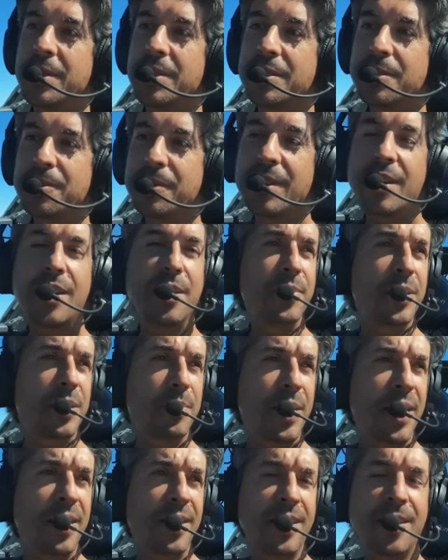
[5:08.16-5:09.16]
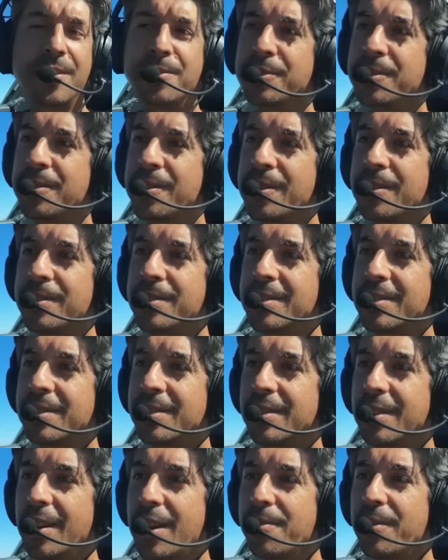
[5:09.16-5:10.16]
He's still climbing at about 100
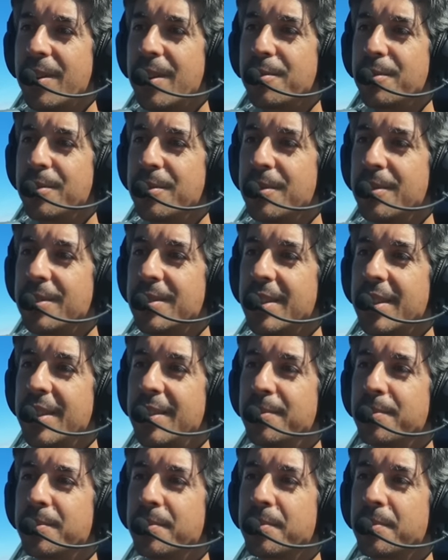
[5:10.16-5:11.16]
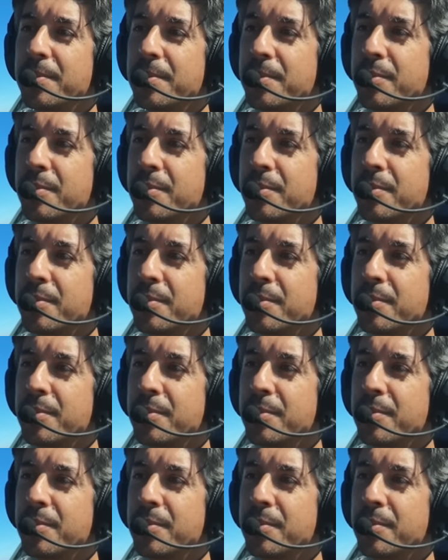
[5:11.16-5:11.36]
knots, over 100 knots here. Yep.